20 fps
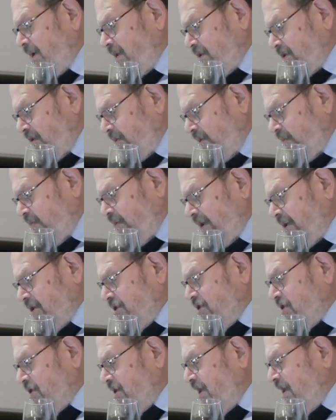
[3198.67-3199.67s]
So we
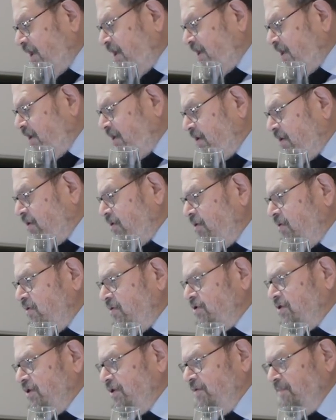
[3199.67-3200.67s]
reach a
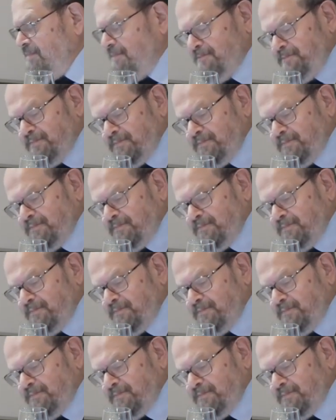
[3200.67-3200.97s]
conclusion.